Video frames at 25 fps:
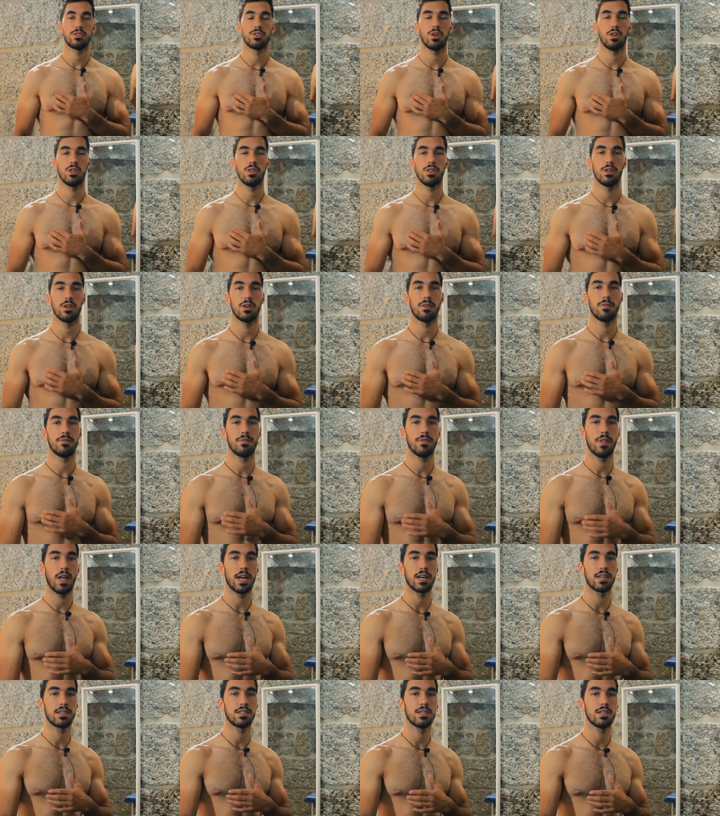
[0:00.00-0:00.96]
your shoulder
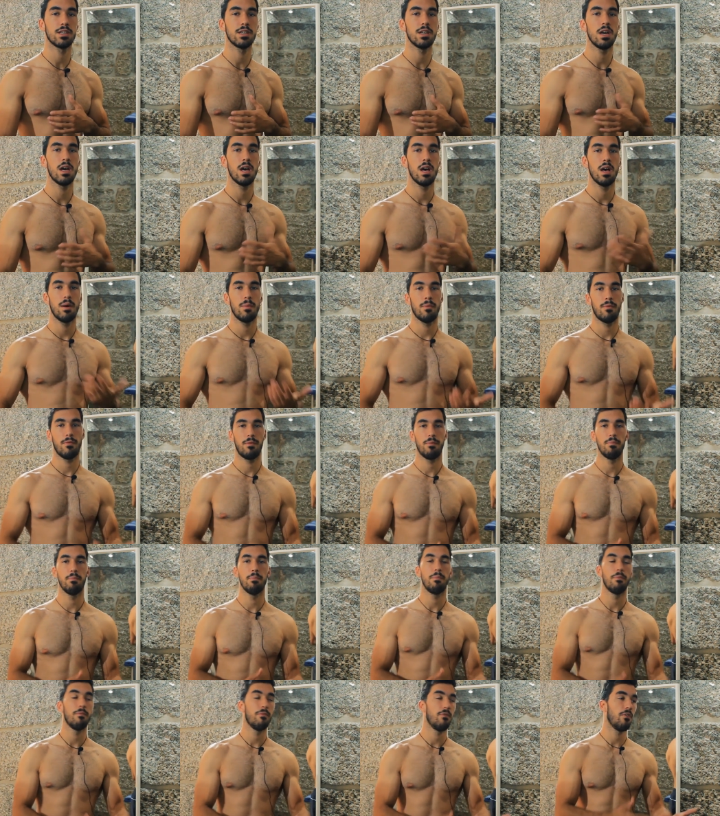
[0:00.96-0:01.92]
flexion
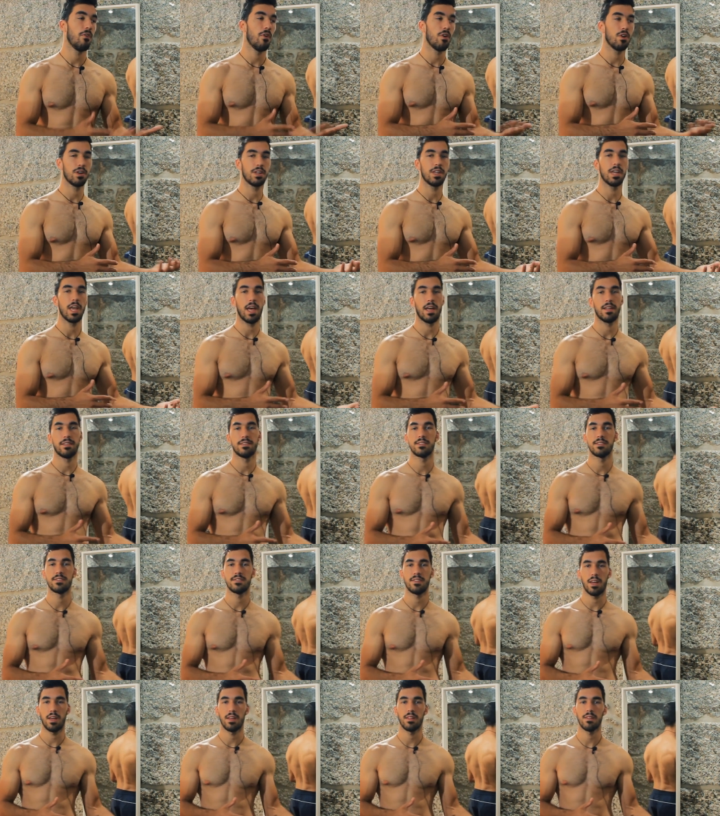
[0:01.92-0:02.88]
for the
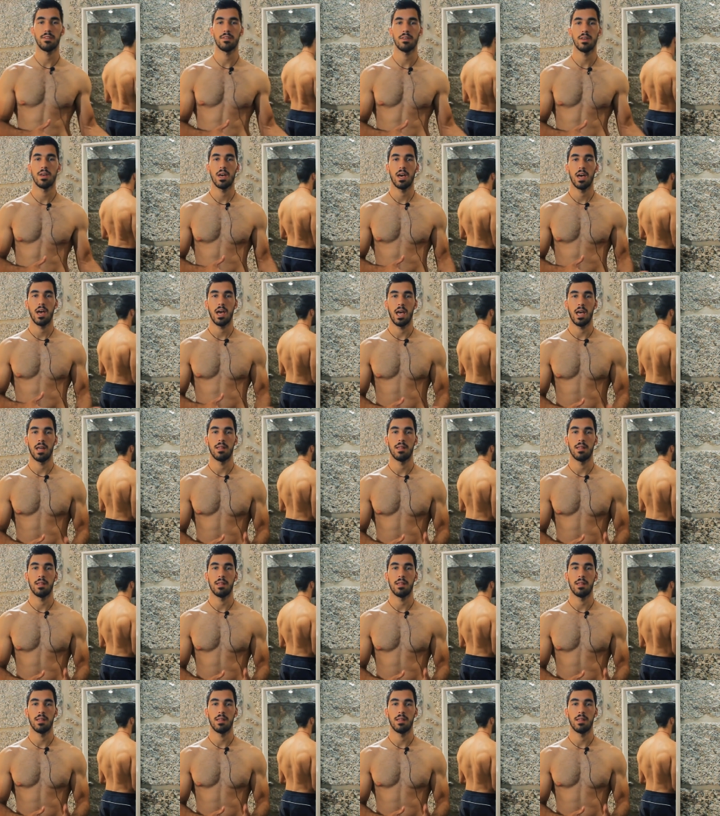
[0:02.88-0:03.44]
handstand,